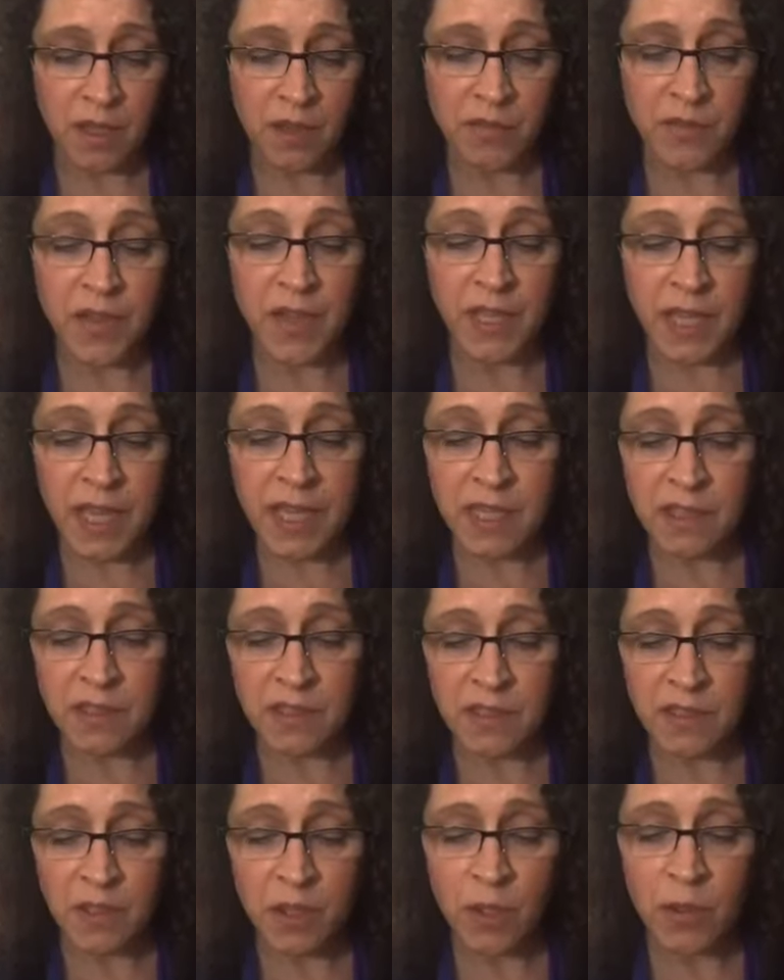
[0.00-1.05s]
for the
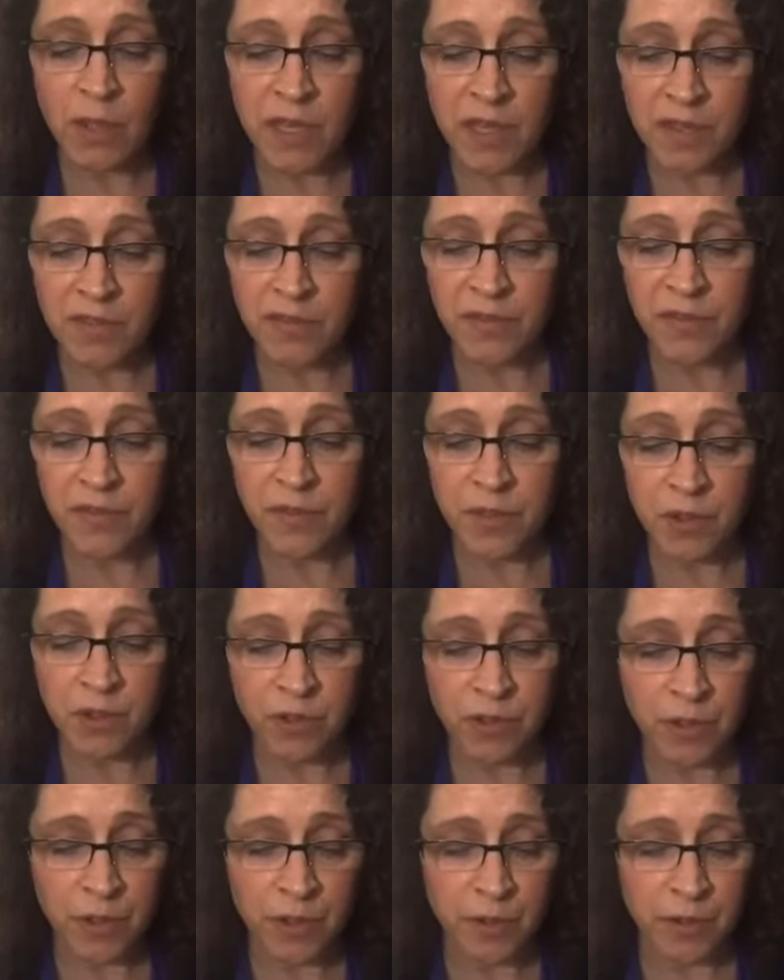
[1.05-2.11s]
kids who live the
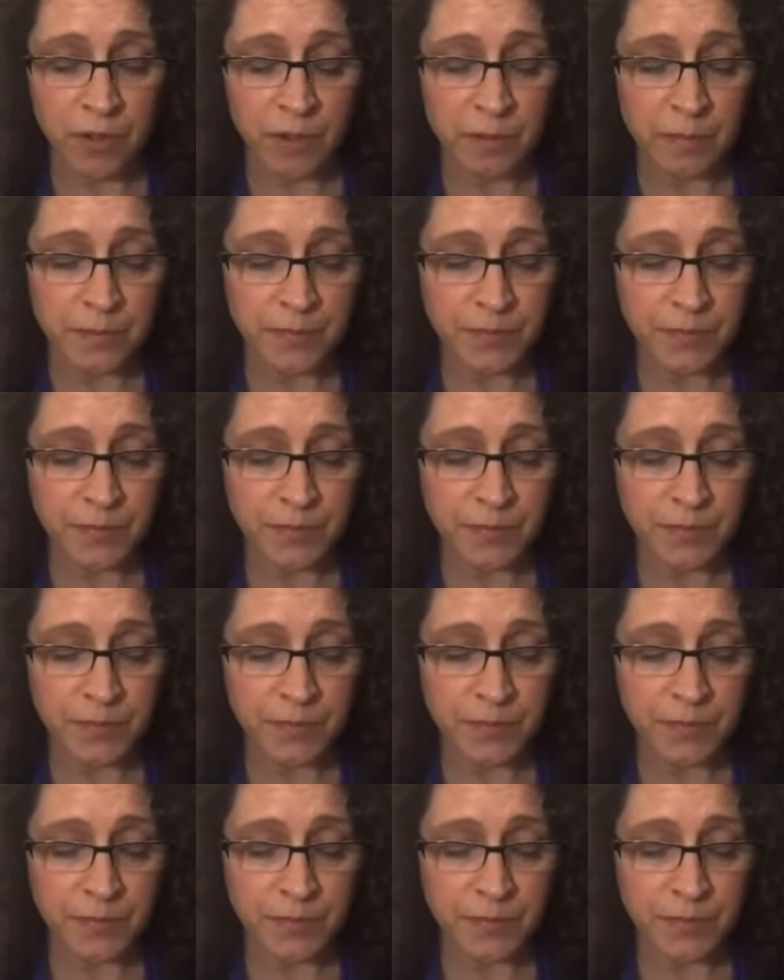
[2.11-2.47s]
truth.